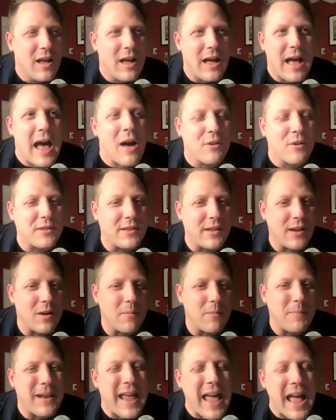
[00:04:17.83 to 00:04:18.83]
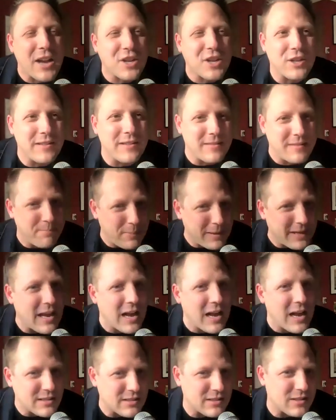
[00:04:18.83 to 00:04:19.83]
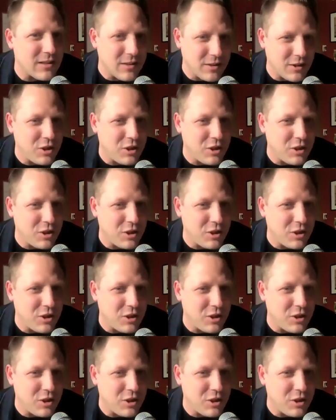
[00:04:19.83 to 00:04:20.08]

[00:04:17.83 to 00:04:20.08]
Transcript: out there but actually because